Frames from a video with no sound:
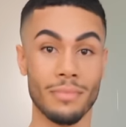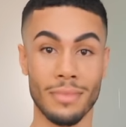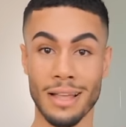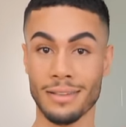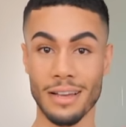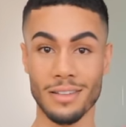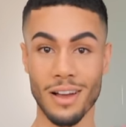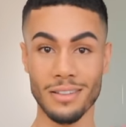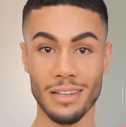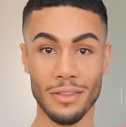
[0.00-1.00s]
let's get
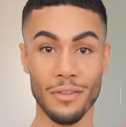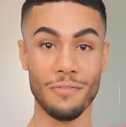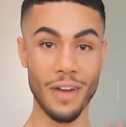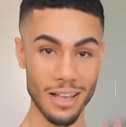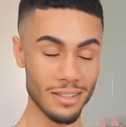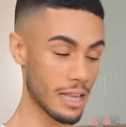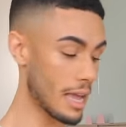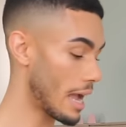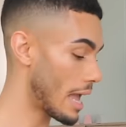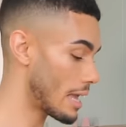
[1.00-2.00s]
started. The first
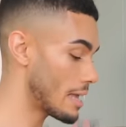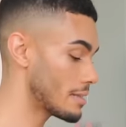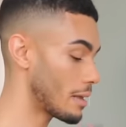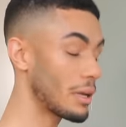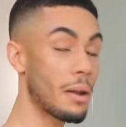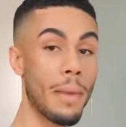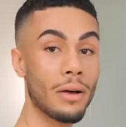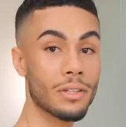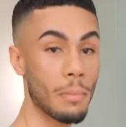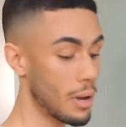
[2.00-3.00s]
thing is I'm gonna
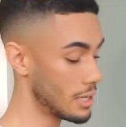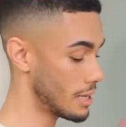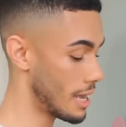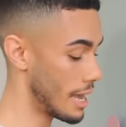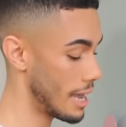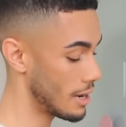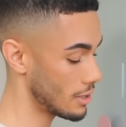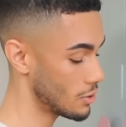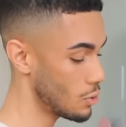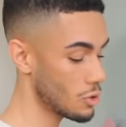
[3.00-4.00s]
melt some butter in a
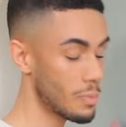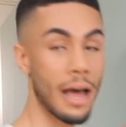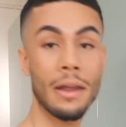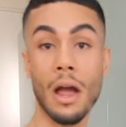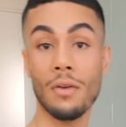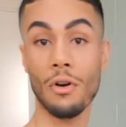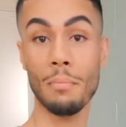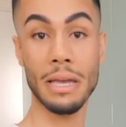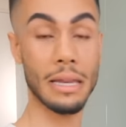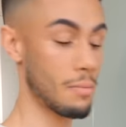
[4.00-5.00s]
saucepan over a
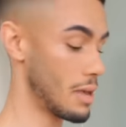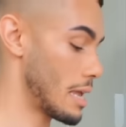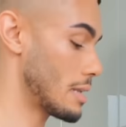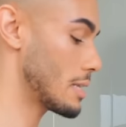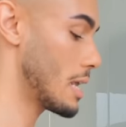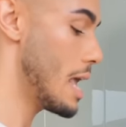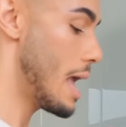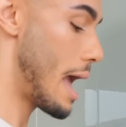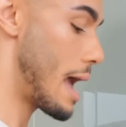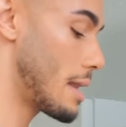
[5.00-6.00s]
medium heat.
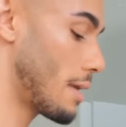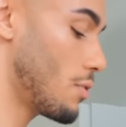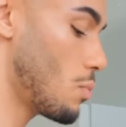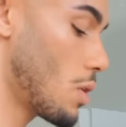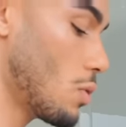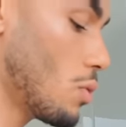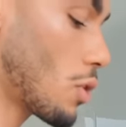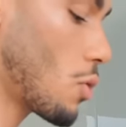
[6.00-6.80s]
And if you want all the